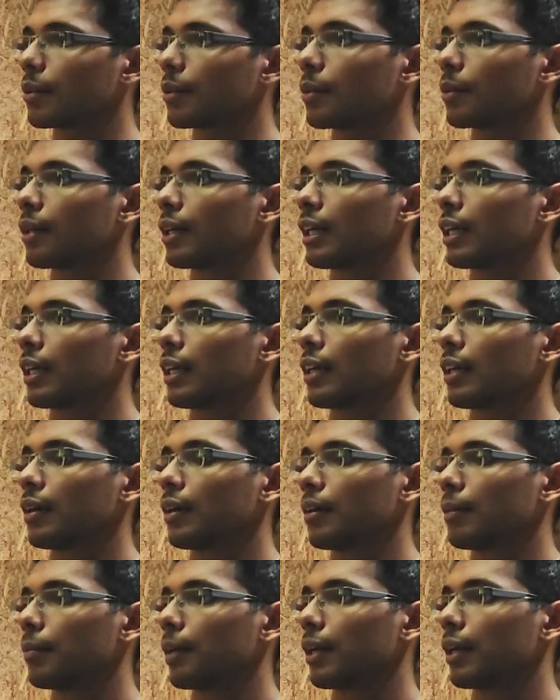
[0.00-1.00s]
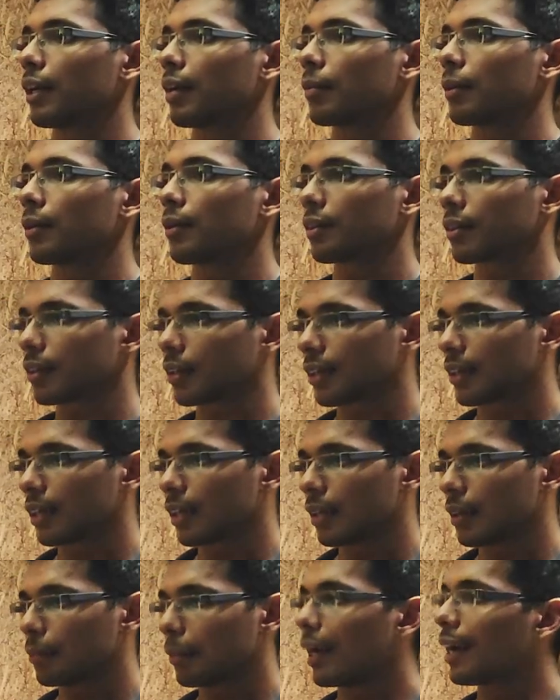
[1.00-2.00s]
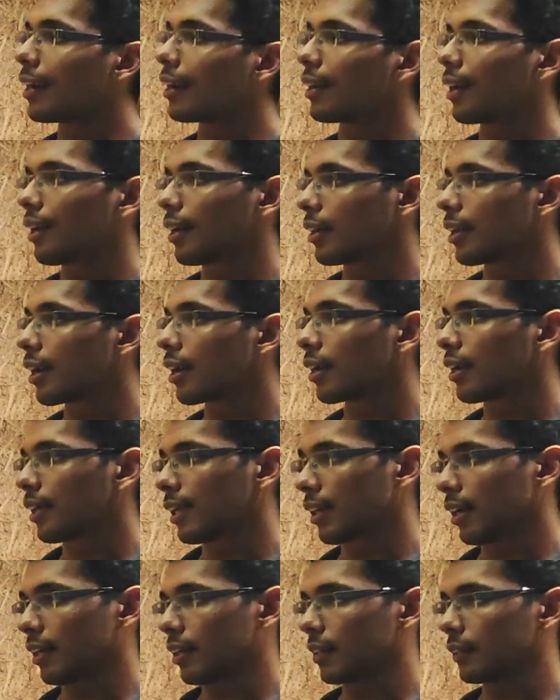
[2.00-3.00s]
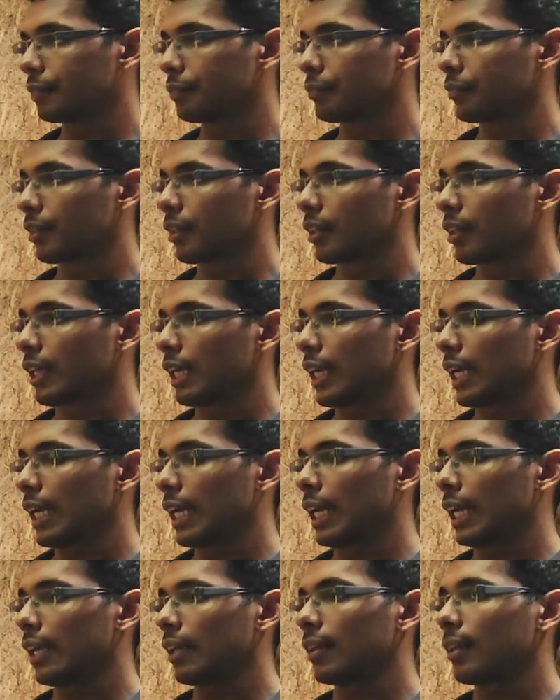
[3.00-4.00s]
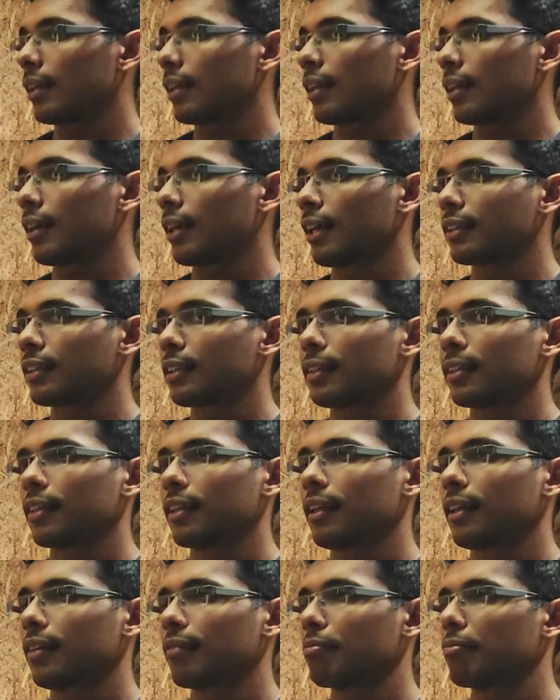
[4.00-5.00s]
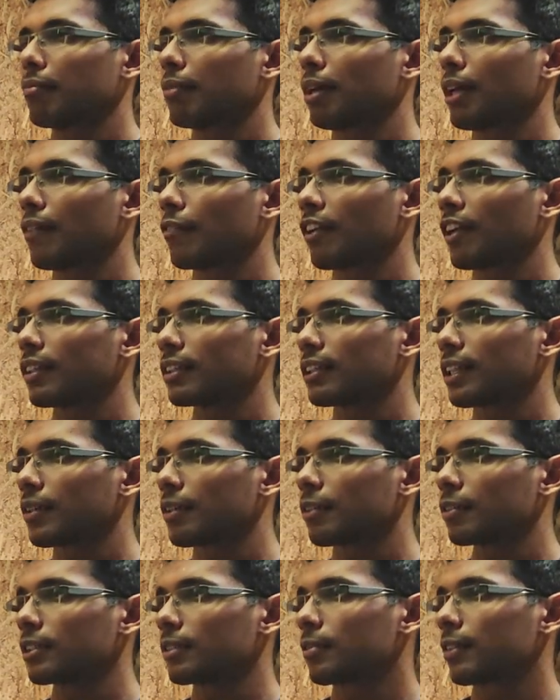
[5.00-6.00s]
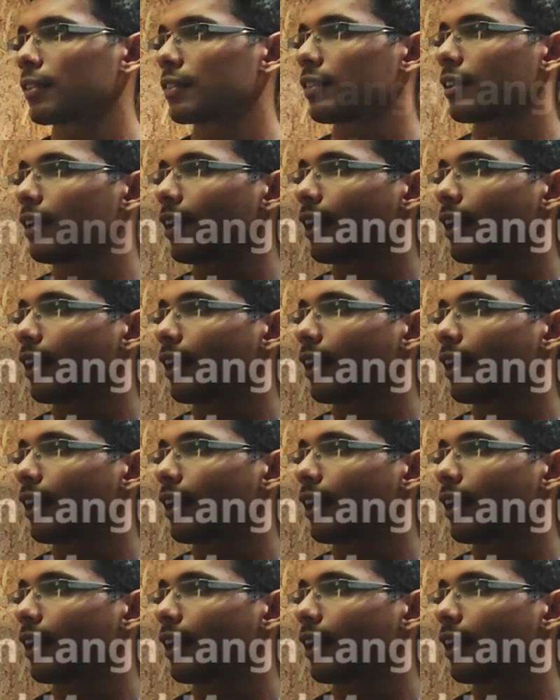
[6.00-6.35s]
to bring about Made in India AI. And I think Navarasa was one of the